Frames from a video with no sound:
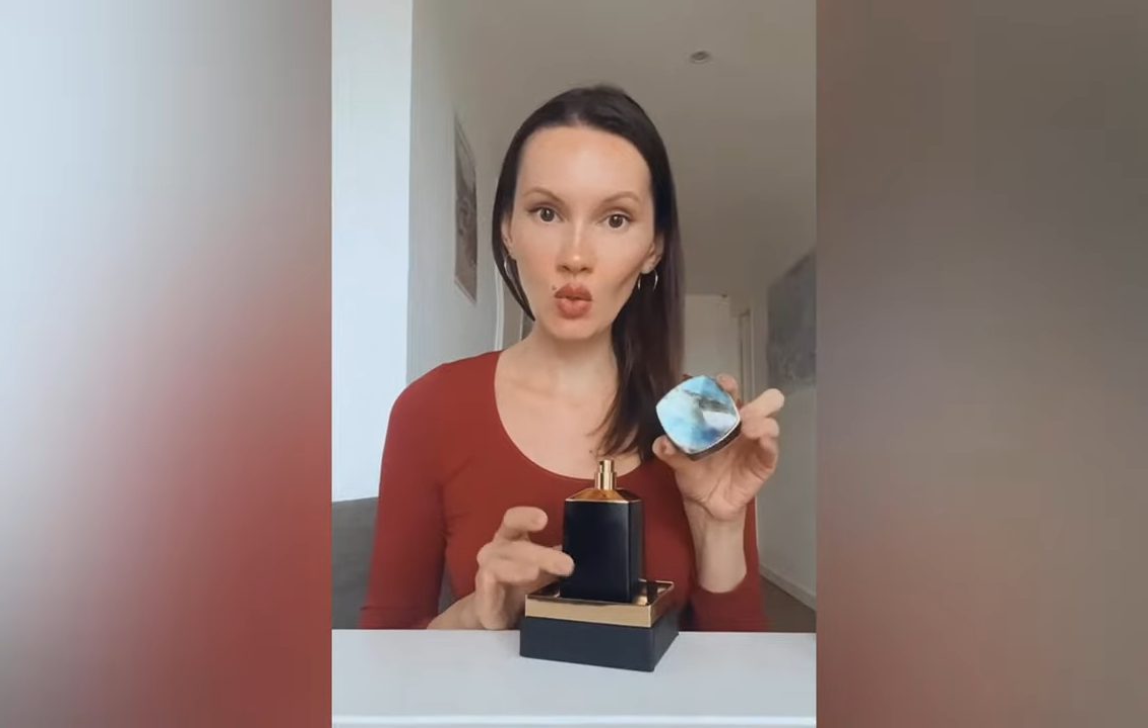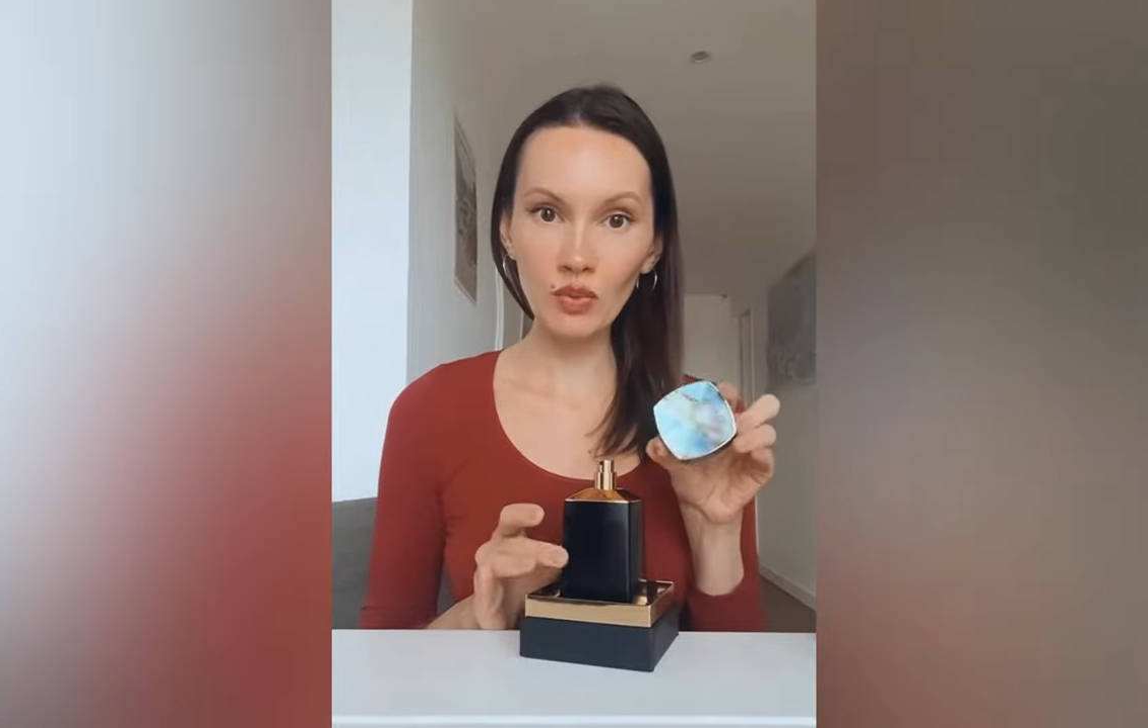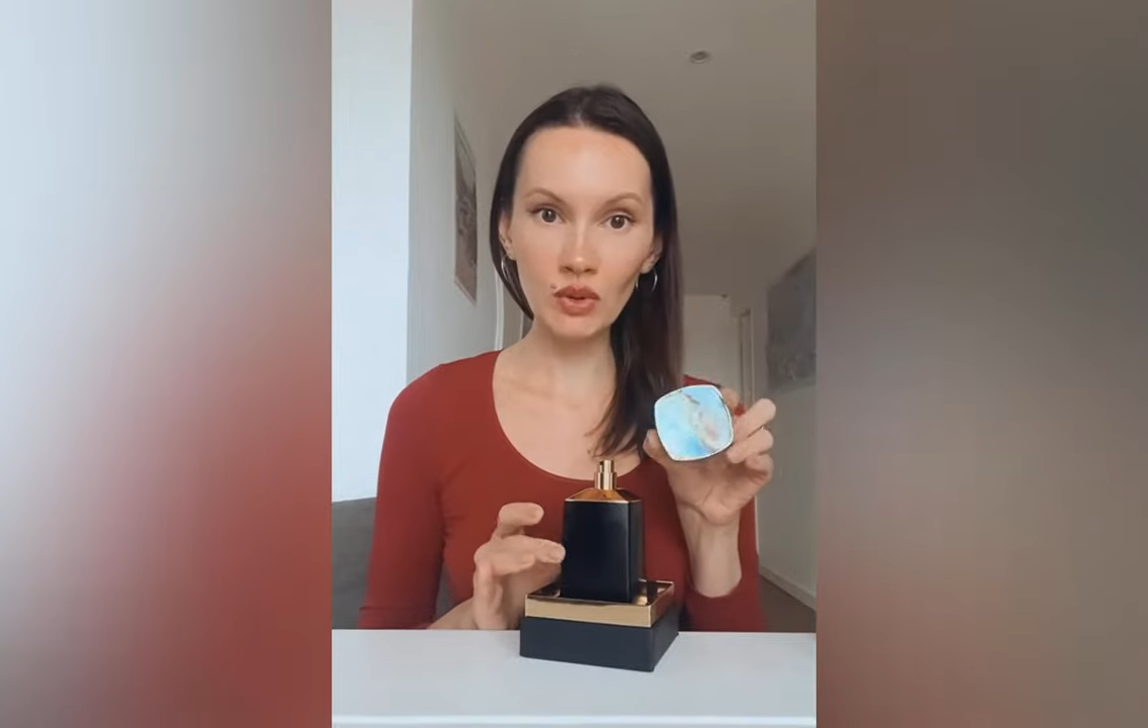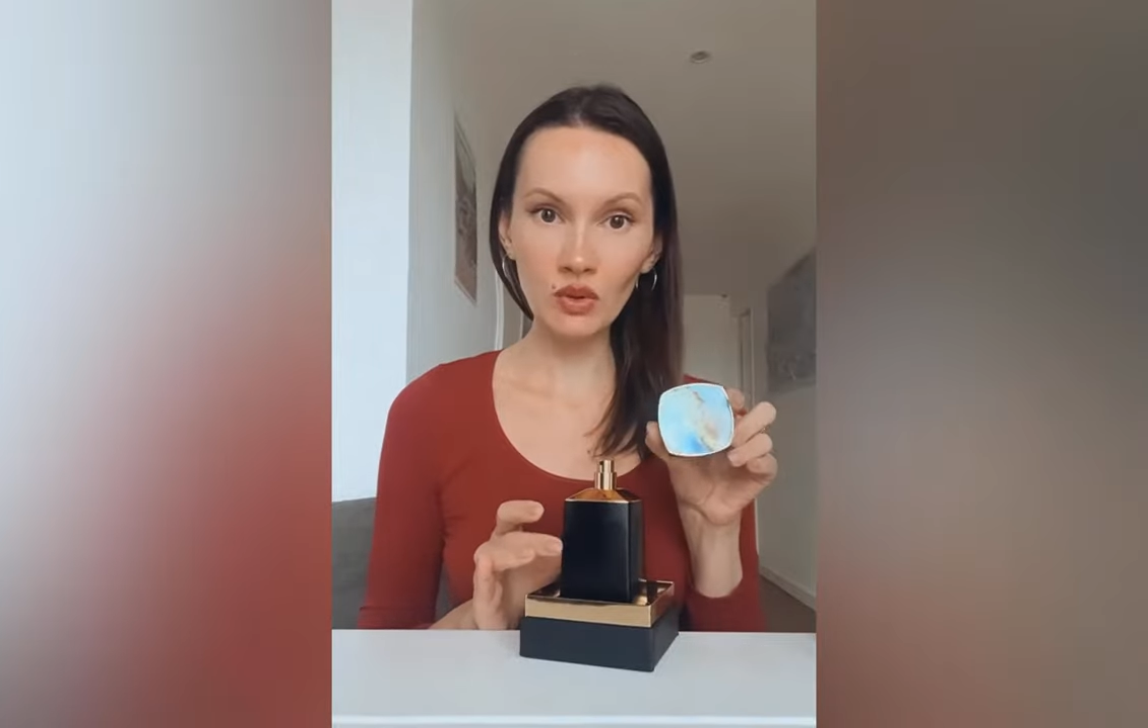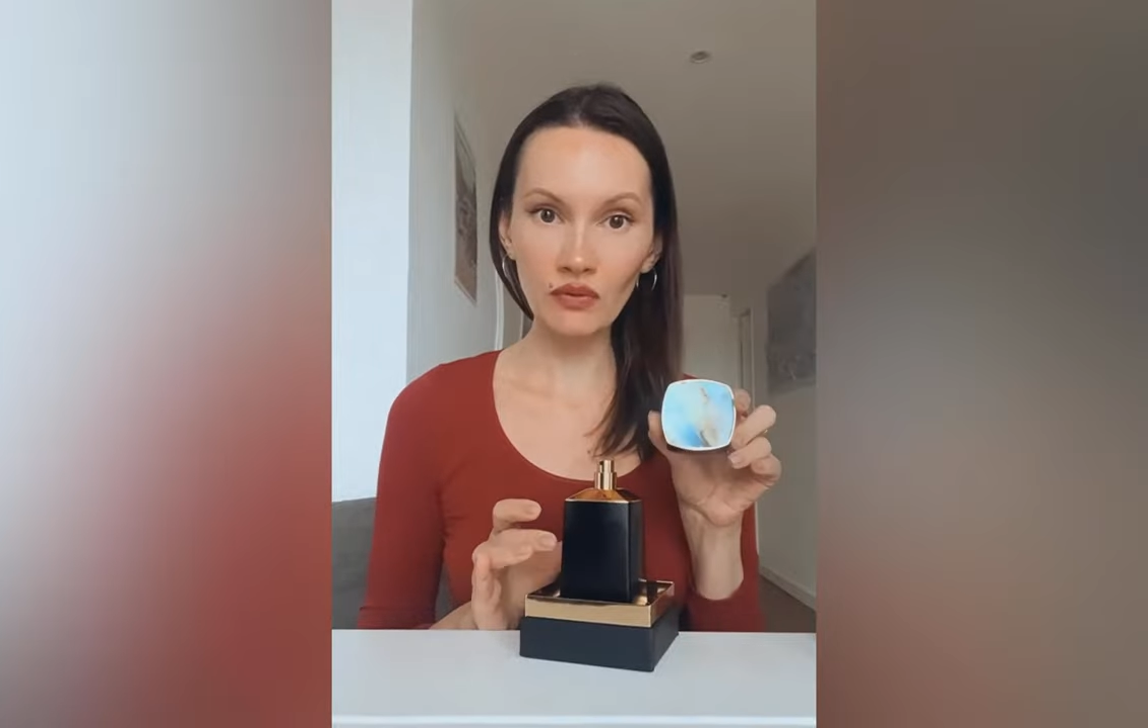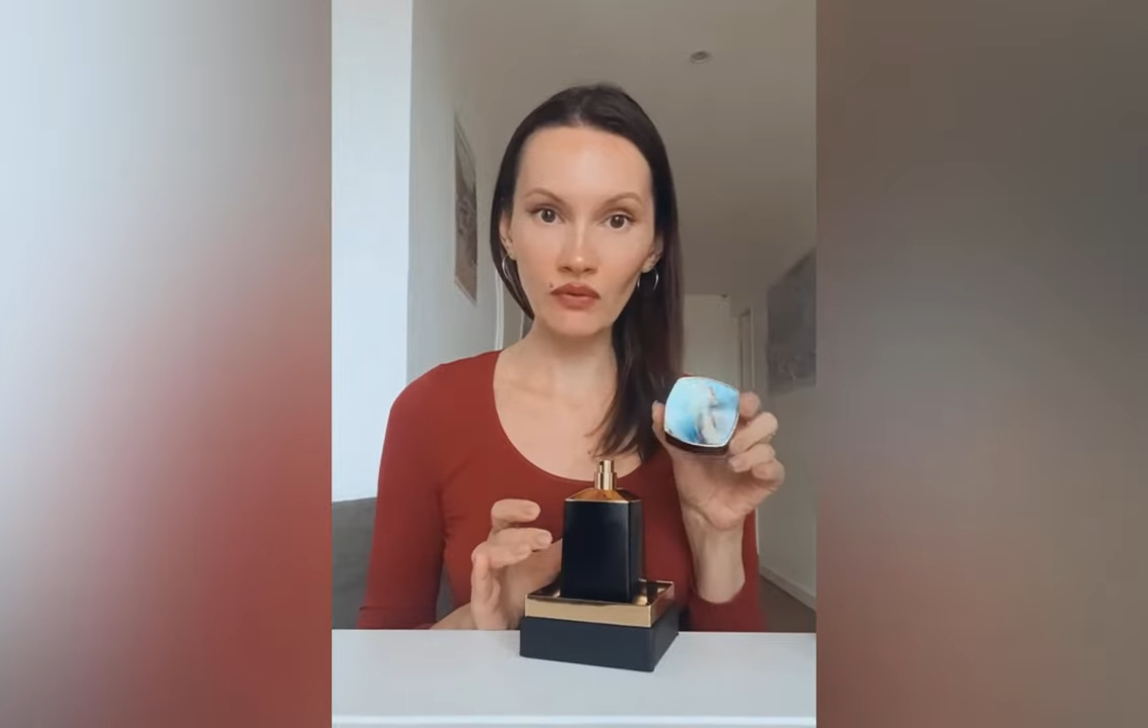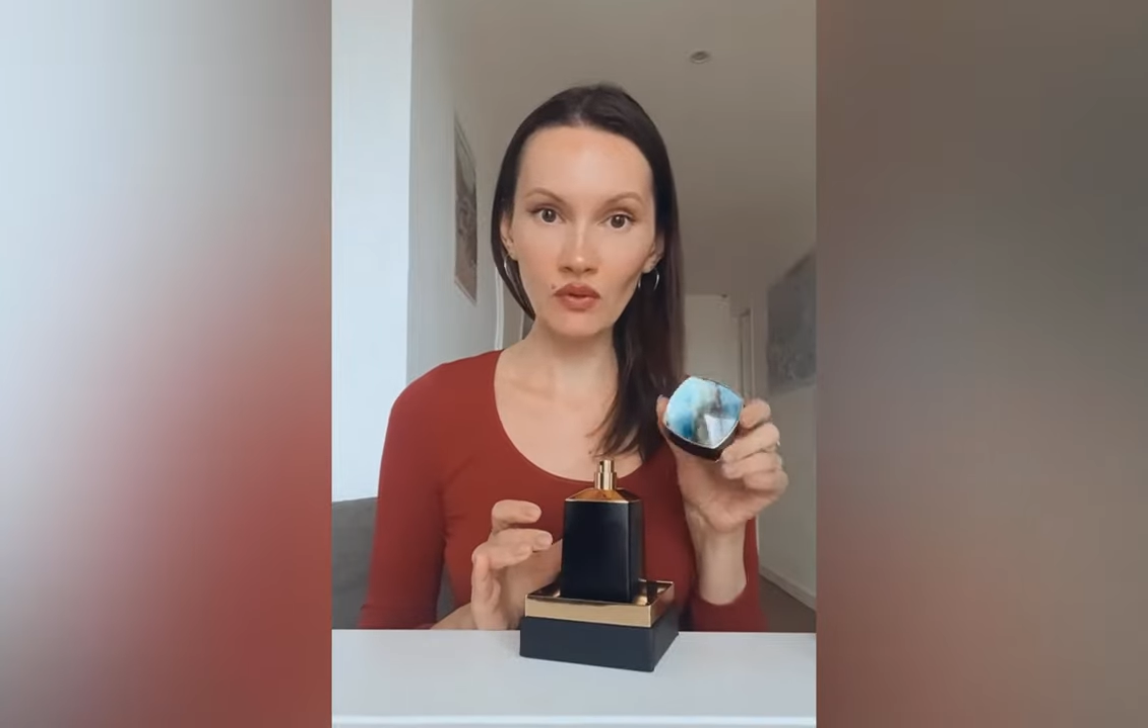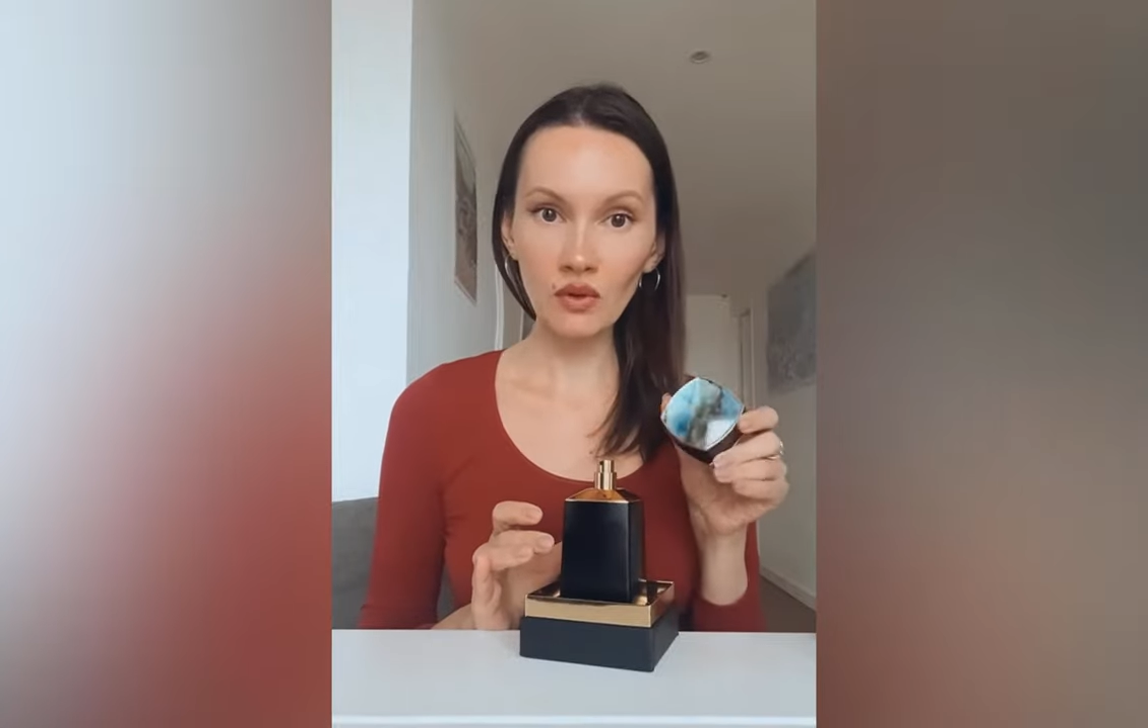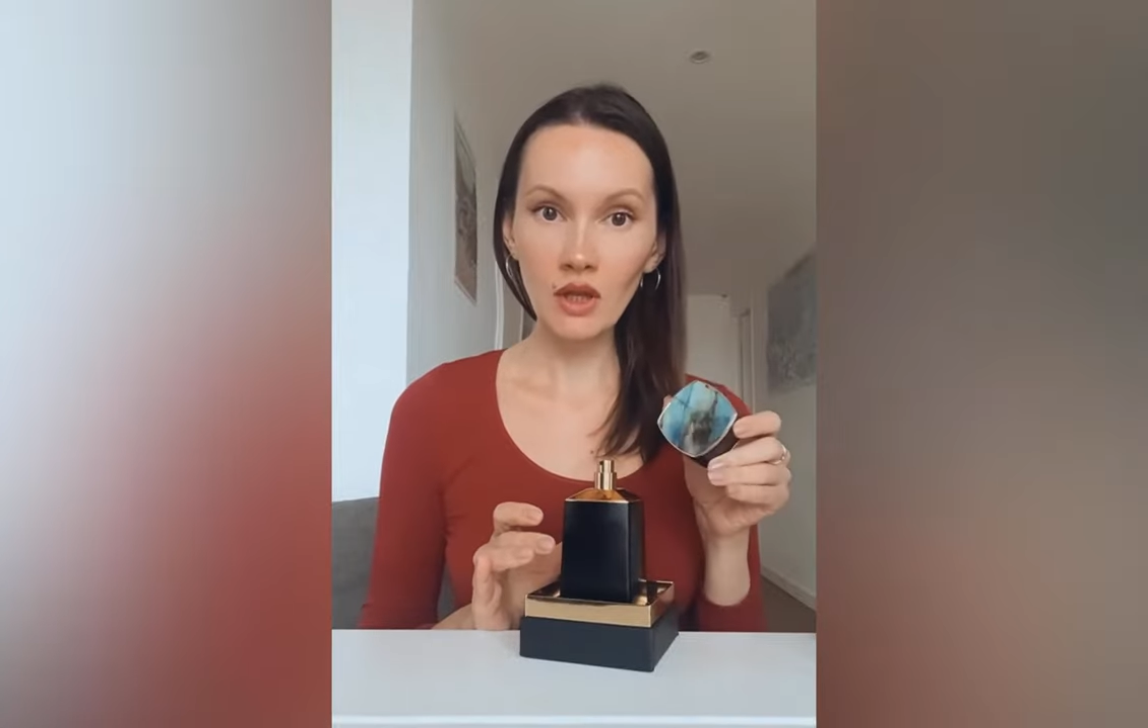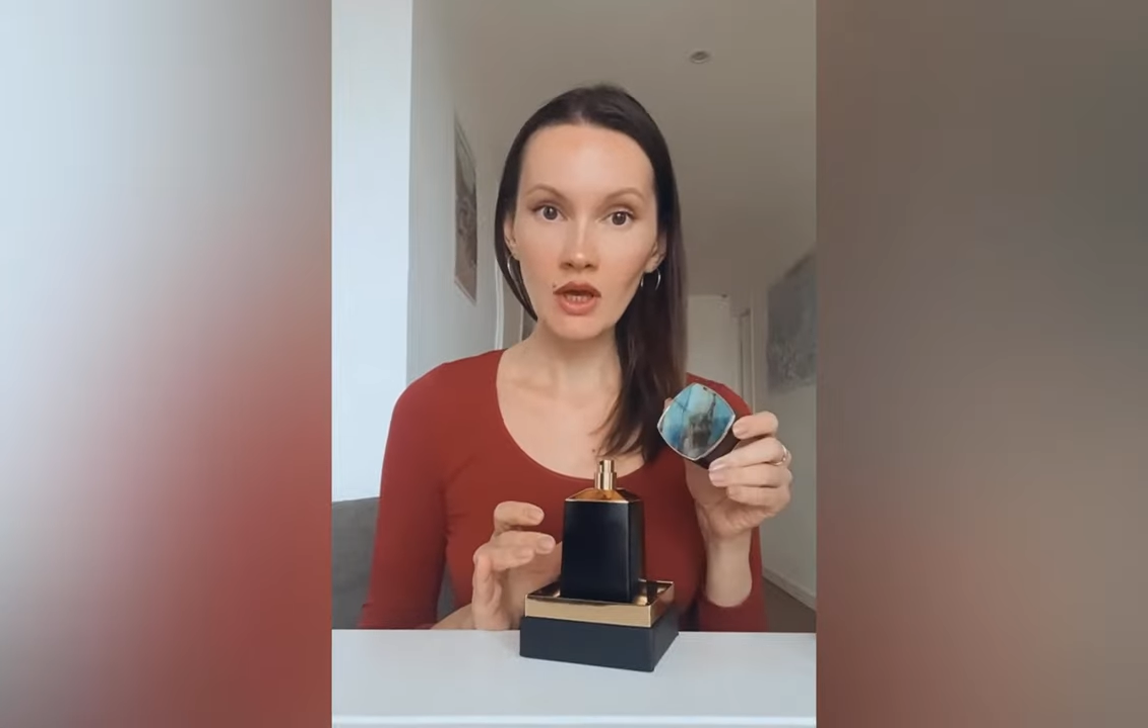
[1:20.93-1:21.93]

beautiful